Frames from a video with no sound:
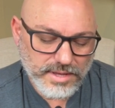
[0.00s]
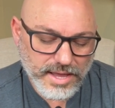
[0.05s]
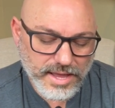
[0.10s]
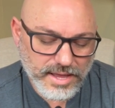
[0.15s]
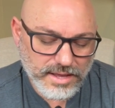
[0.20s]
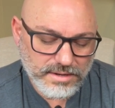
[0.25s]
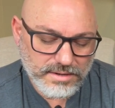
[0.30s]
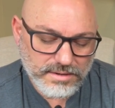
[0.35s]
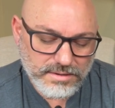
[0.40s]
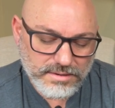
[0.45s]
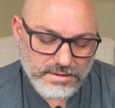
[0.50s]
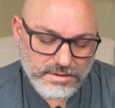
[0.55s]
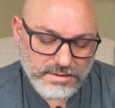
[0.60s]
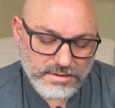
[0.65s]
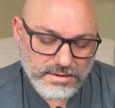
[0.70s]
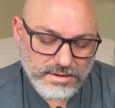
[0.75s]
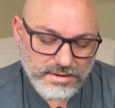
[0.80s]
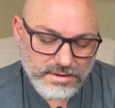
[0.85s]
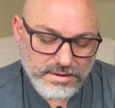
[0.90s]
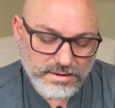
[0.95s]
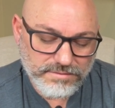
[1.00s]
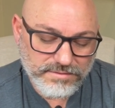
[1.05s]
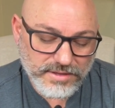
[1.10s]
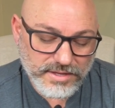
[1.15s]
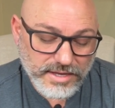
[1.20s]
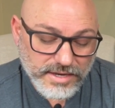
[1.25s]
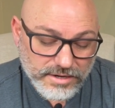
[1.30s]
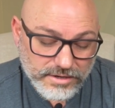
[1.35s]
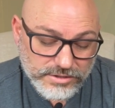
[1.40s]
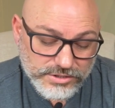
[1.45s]
And if
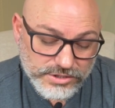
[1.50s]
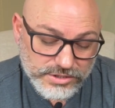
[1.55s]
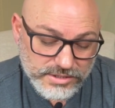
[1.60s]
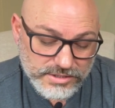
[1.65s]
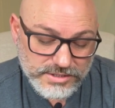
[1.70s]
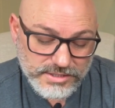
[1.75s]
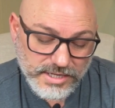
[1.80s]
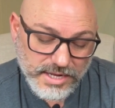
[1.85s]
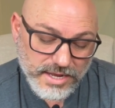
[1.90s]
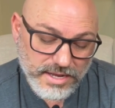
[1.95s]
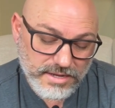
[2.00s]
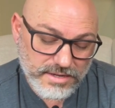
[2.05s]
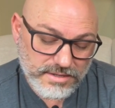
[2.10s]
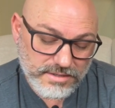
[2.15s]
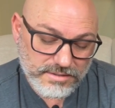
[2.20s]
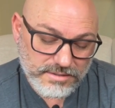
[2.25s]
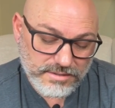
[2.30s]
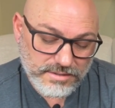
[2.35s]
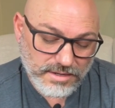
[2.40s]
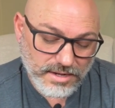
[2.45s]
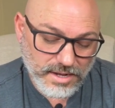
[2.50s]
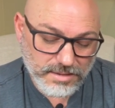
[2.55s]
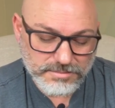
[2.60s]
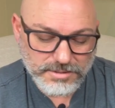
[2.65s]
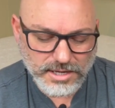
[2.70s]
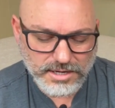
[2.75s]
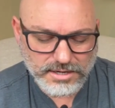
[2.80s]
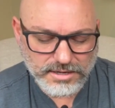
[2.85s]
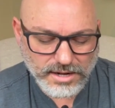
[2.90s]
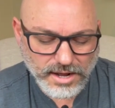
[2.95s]
the ear should say,
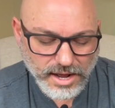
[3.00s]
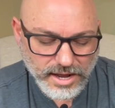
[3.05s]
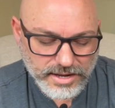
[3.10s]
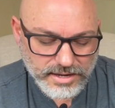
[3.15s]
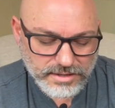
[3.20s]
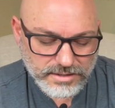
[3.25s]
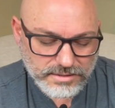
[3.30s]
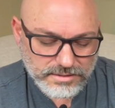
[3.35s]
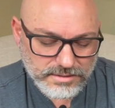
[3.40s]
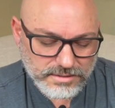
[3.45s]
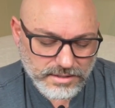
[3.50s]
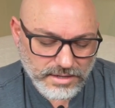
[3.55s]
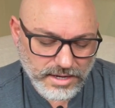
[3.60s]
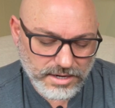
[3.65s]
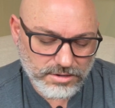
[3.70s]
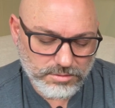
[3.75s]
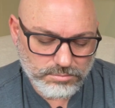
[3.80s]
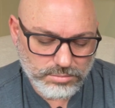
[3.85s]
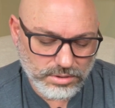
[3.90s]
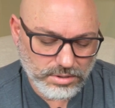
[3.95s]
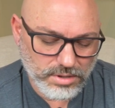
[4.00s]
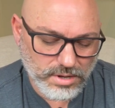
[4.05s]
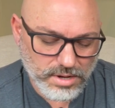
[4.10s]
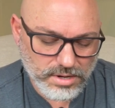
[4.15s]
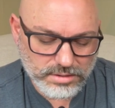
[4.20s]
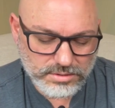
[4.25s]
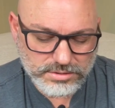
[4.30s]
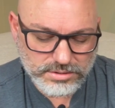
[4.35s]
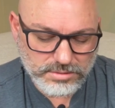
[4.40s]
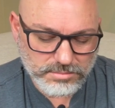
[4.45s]
I'm not an eye, I don't
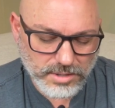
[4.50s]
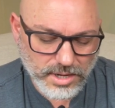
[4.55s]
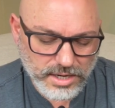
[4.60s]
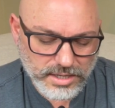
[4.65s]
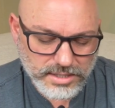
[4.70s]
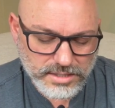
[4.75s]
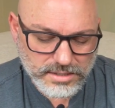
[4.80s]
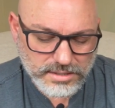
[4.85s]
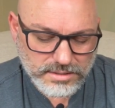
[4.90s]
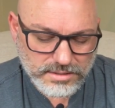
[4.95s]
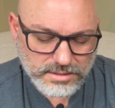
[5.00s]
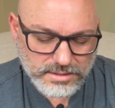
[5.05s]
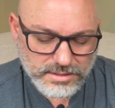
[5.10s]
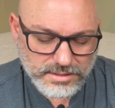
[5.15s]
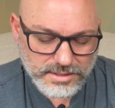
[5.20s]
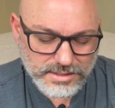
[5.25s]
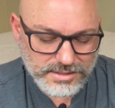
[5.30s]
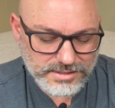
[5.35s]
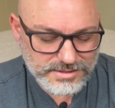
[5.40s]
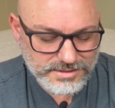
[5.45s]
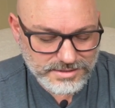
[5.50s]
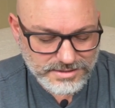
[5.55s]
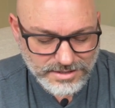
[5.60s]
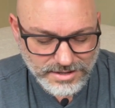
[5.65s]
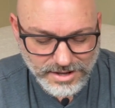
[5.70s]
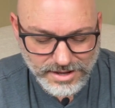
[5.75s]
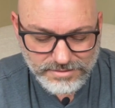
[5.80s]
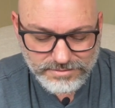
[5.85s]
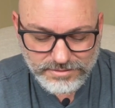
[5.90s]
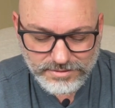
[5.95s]
belong to the body, it is
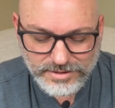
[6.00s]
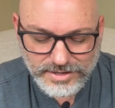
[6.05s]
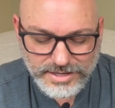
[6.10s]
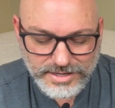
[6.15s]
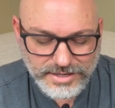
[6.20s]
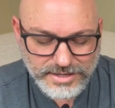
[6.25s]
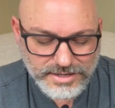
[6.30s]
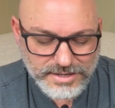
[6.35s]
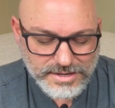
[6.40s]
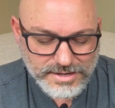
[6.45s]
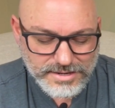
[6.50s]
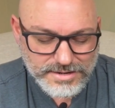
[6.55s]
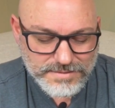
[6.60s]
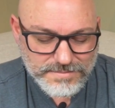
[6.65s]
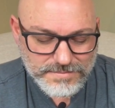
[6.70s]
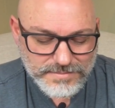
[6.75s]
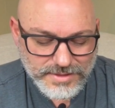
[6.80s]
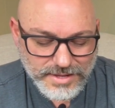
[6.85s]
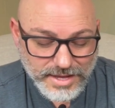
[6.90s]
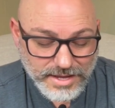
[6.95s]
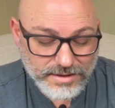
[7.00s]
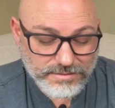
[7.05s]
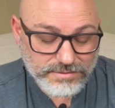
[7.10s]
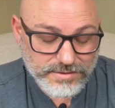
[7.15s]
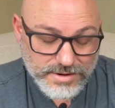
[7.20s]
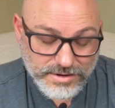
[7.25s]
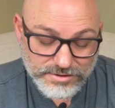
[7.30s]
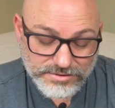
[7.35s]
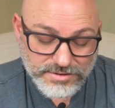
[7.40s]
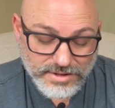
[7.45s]
not for
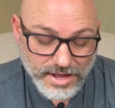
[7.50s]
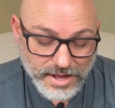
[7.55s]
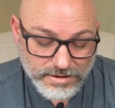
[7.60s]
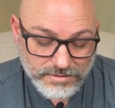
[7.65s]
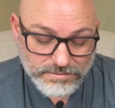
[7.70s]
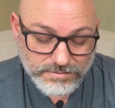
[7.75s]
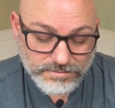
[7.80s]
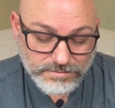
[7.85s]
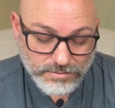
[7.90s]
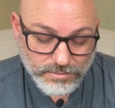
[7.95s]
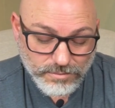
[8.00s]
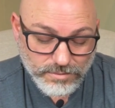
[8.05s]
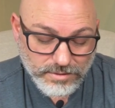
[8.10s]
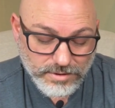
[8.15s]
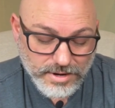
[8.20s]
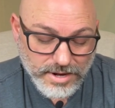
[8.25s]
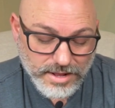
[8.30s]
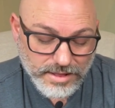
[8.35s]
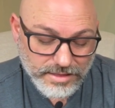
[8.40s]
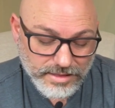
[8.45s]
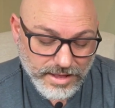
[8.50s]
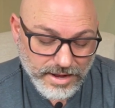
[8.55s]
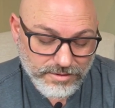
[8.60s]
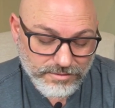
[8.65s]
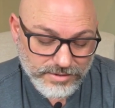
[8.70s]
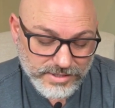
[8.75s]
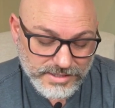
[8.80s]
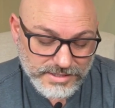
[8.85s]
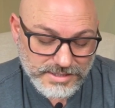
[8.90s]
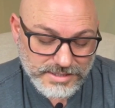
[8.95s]
that
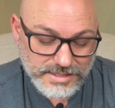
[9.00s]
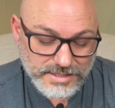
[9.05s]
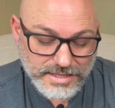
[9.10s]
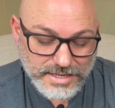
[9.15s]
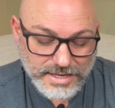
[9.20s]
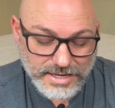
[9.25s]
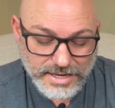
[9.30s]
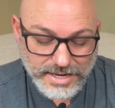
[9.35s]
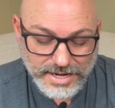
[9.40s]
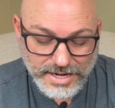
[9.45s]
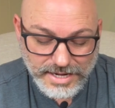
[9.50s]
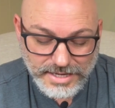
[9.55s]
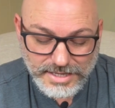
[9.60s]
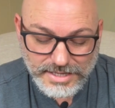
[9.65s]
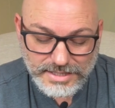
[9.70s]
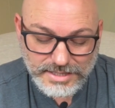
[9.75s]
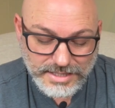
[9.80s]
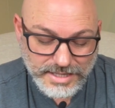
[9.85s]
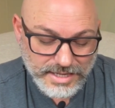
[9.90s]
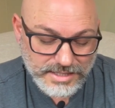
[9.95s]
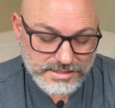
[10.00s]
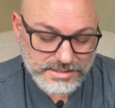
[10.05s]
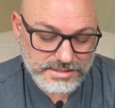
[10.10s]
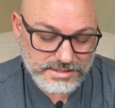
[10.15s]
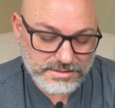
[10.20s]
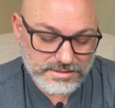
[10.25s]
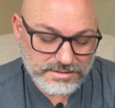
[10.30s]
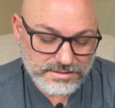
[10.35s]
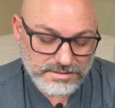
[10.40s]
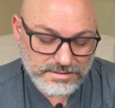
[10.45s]
reason any
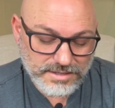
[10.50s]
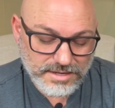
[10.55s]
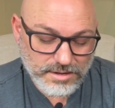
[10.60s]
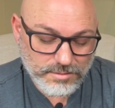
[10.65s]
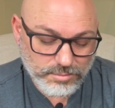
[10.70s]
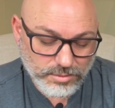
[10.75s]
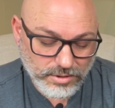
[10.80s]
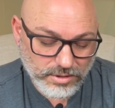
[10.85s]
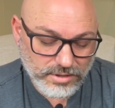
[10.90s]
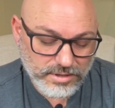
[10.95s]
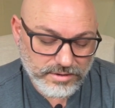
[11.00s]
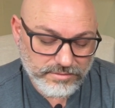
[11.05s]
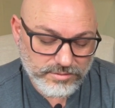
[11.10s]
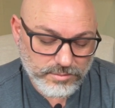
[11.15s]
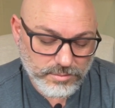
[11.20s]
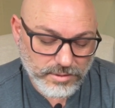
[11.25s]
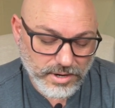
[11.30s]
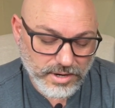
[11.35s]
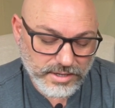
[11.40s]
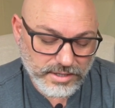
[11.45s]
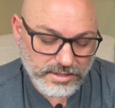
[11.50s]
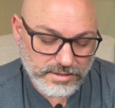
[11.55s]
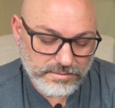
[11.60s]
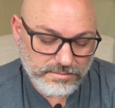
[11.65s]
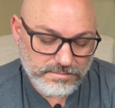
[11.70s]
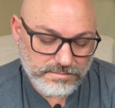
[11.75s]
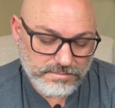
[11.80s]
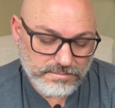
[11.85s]
less a part of the body.